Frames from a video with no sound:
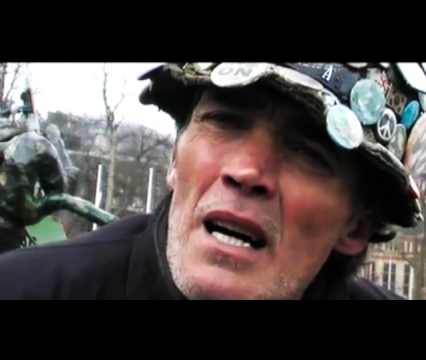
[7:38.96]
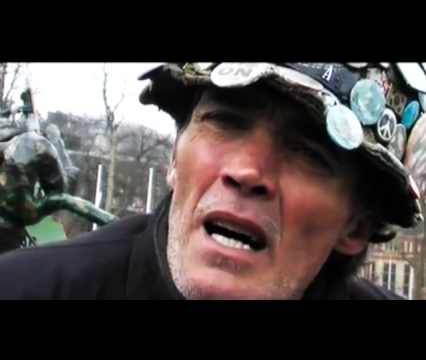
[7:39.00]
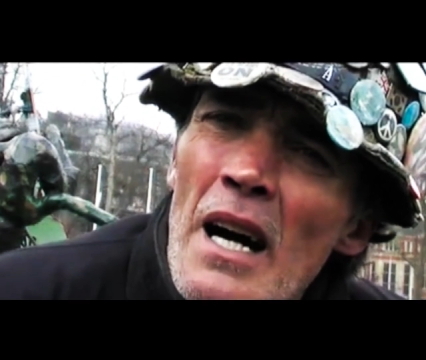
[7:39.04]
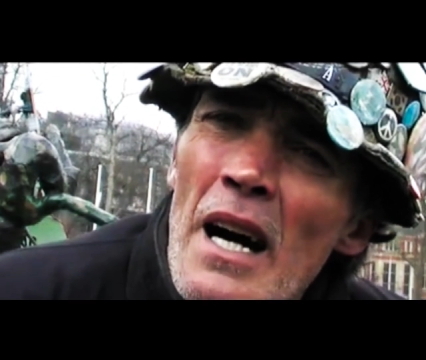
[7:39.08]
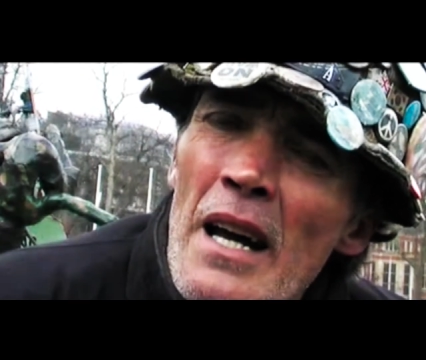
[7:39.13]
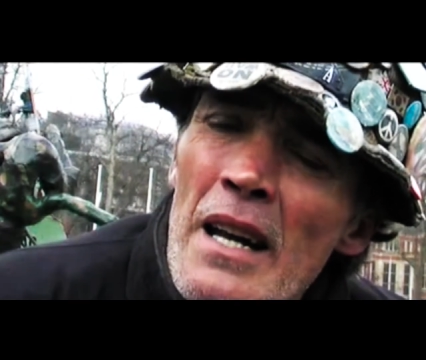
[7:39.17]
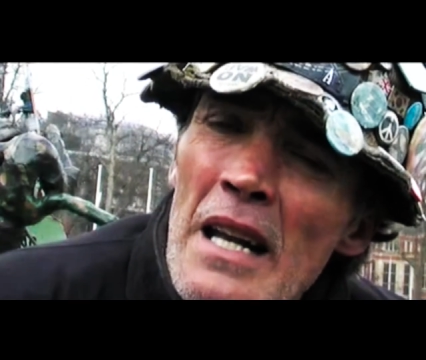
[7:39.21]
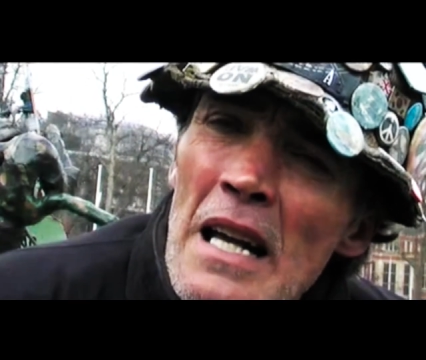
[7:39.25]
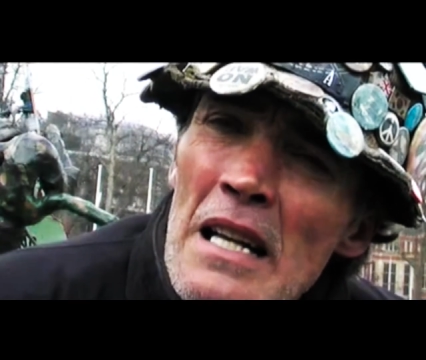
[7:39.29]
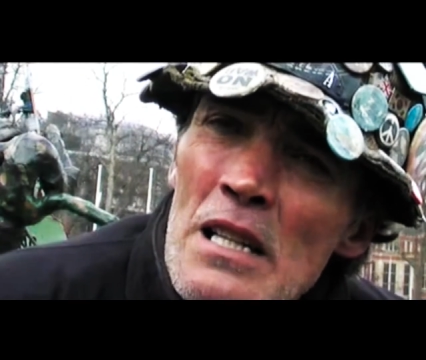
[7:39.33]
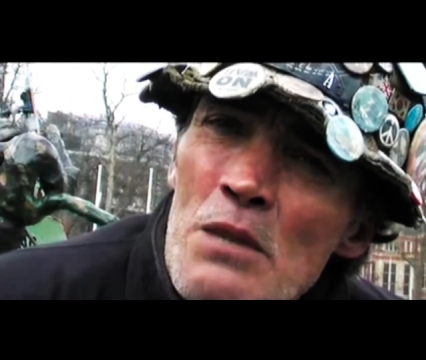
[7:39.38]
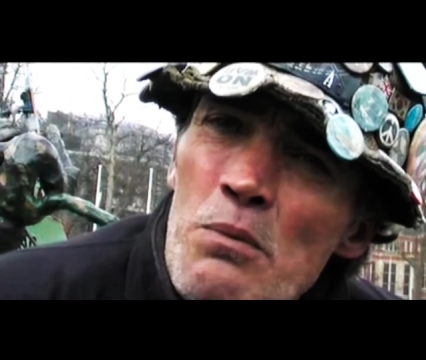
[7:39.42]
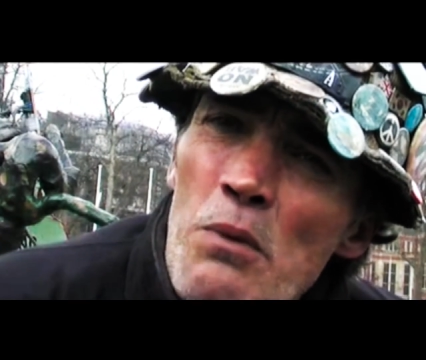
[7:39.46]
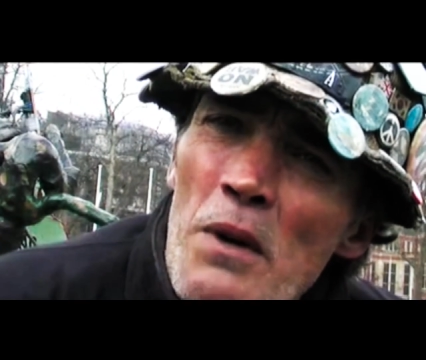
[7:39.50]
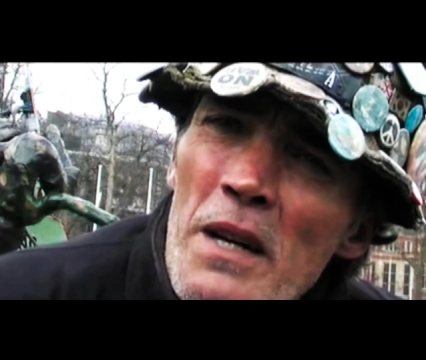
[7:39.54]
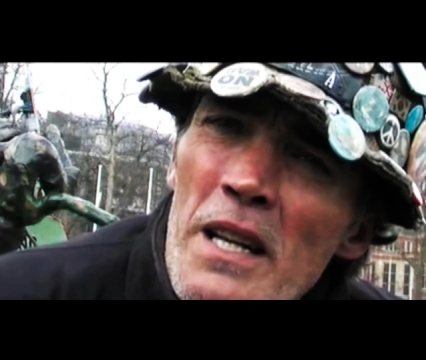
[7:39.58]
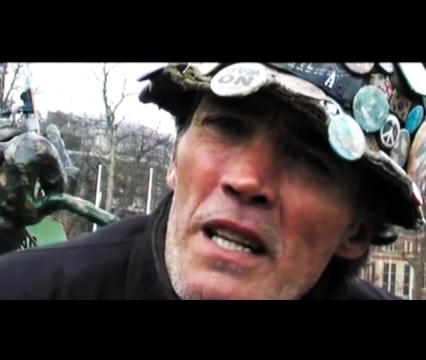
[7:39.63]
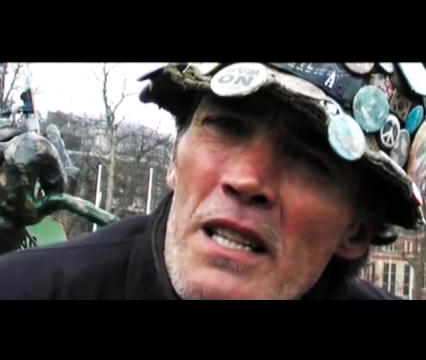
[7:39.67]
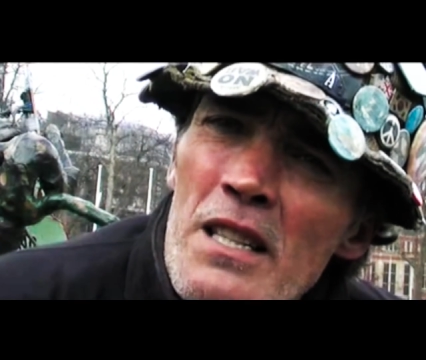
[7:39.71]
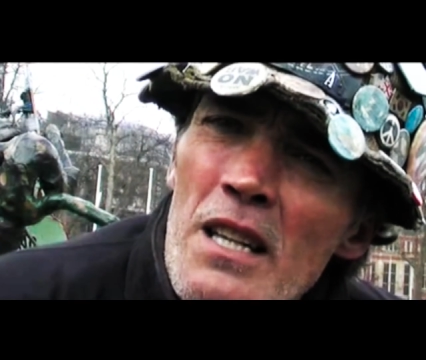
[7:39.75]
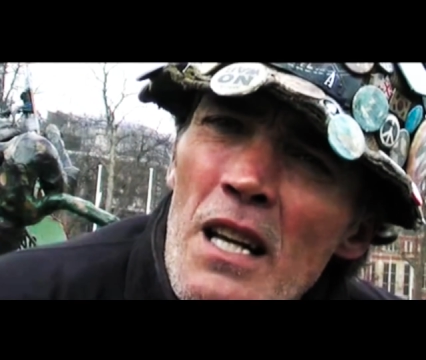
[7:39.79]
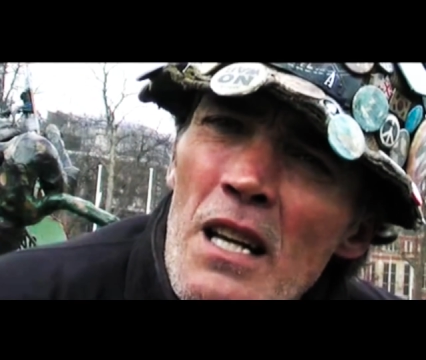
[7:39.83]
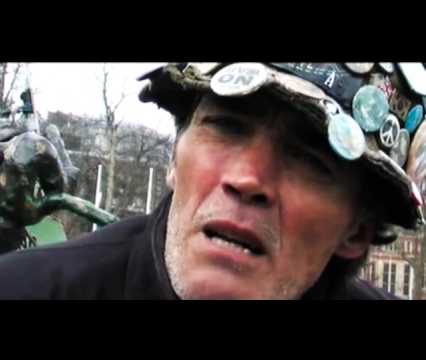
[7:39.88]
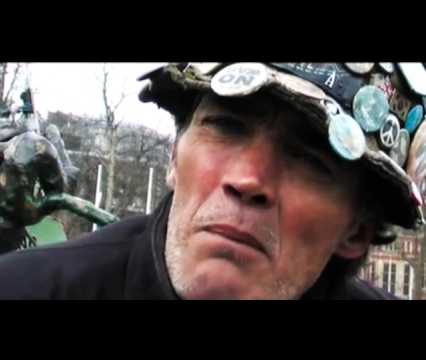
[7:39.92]
And that's what
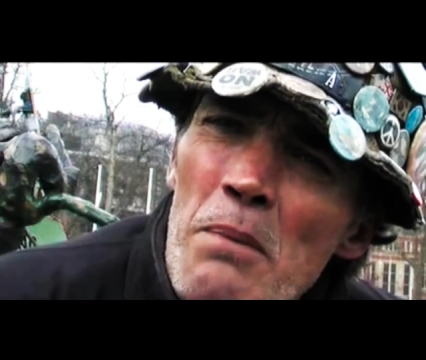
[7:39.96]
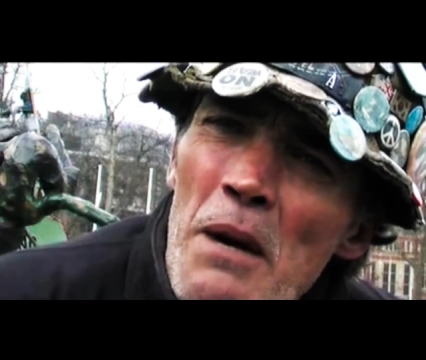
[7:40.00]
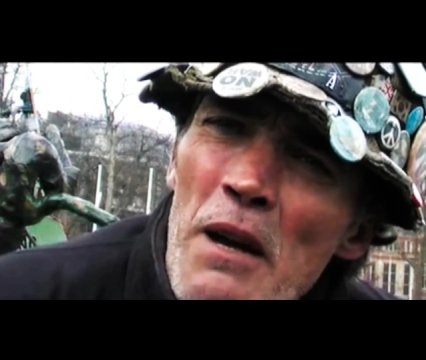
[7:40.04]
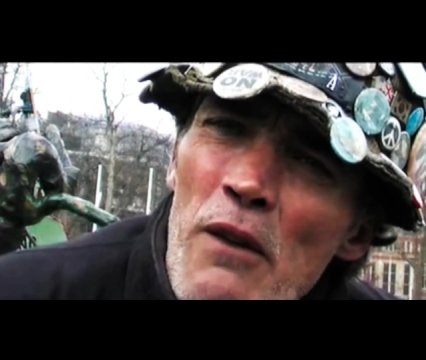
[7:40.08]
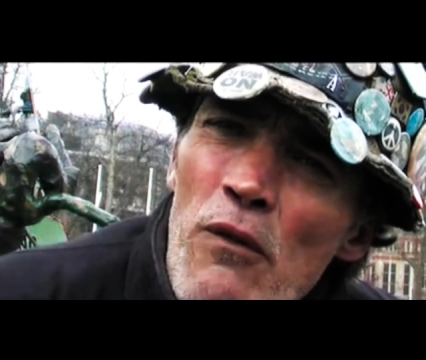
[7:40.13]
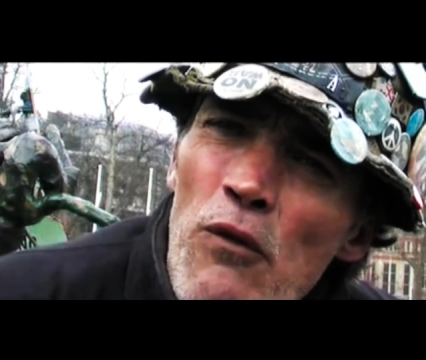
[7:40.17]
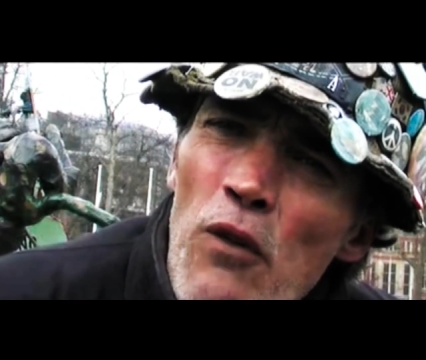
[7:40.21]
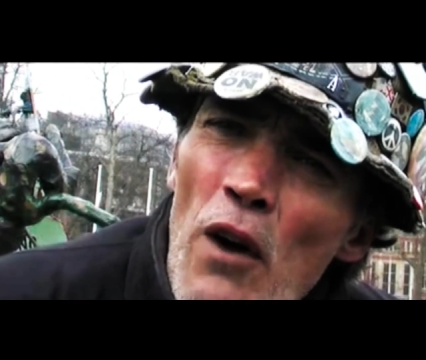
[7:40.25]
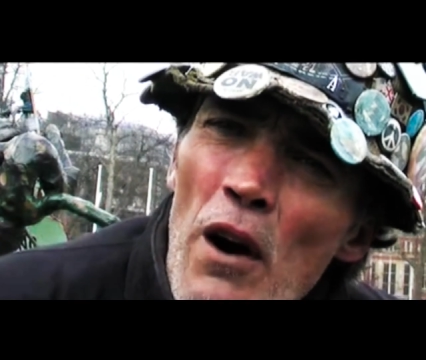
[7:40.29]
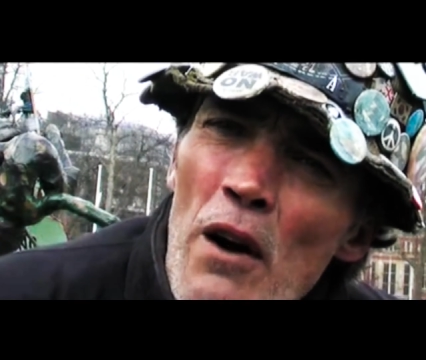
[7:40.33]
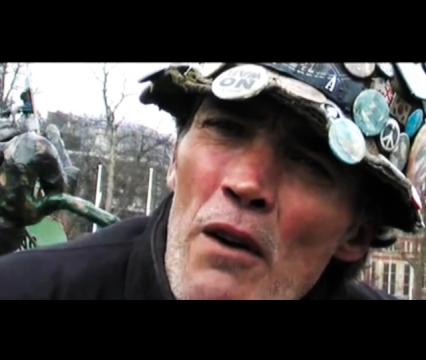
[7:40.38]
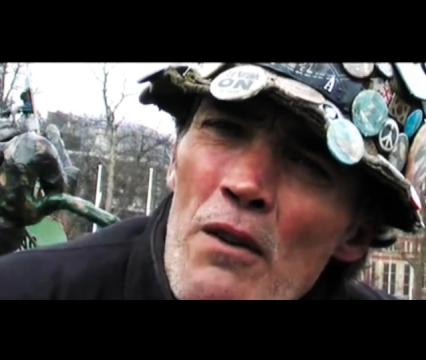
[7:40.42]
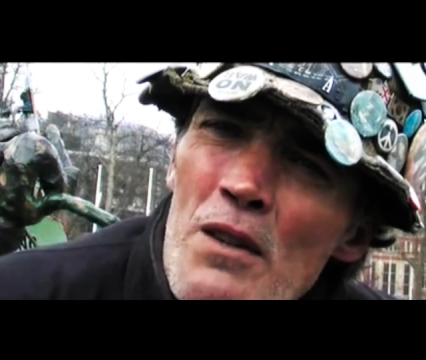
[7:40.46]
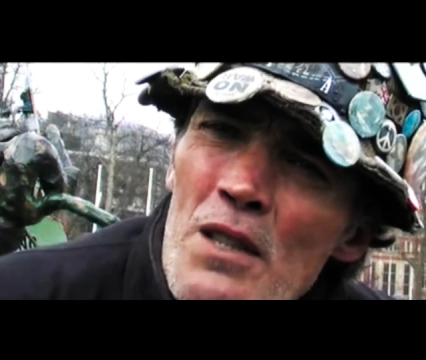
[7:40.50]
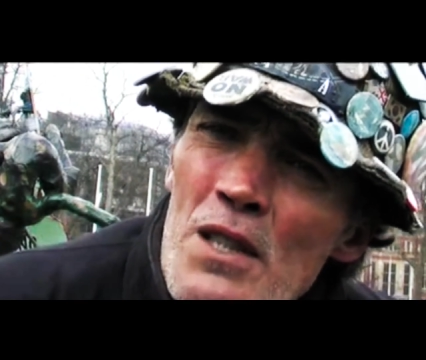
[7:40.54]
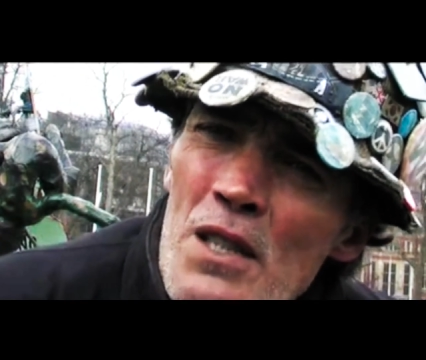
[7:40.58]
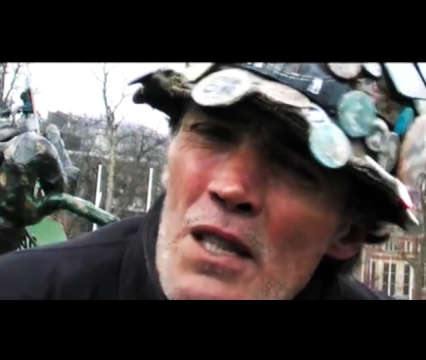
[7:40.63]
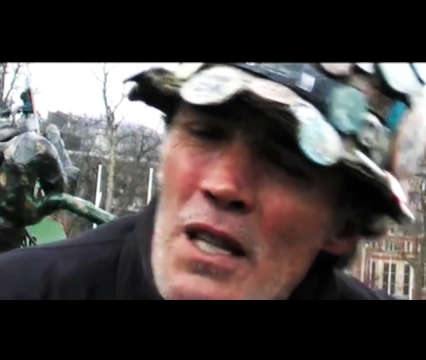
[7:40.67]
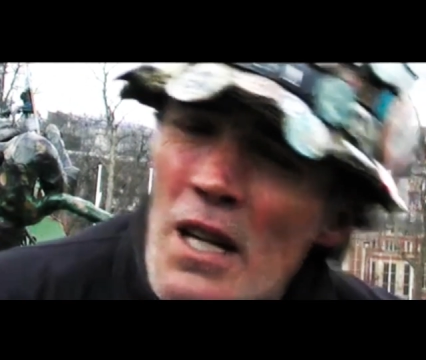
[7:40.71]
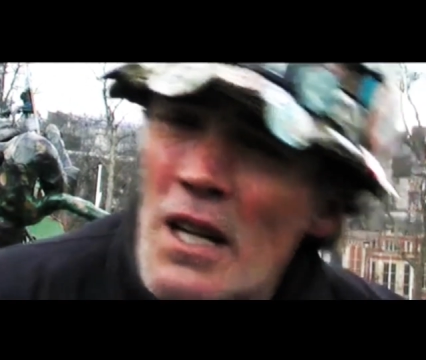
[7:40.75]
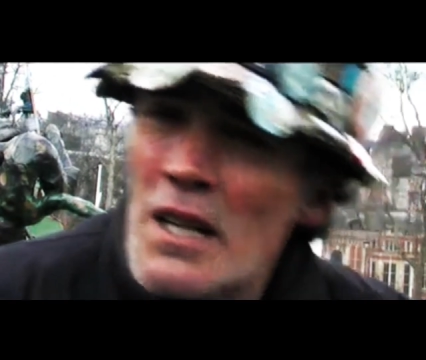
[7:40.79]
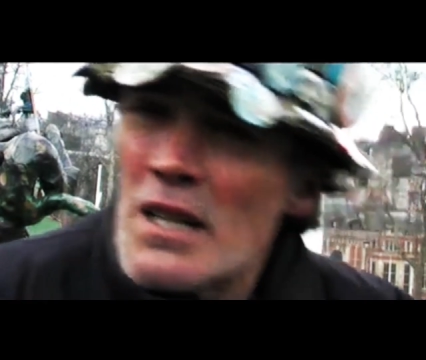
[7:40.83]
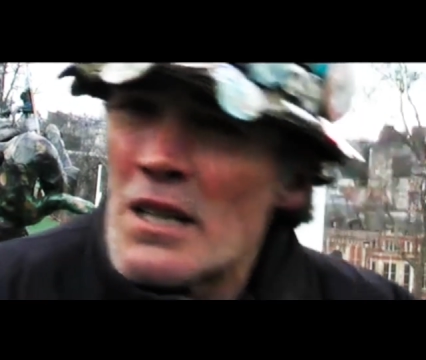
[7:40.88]
it's going to be, folks.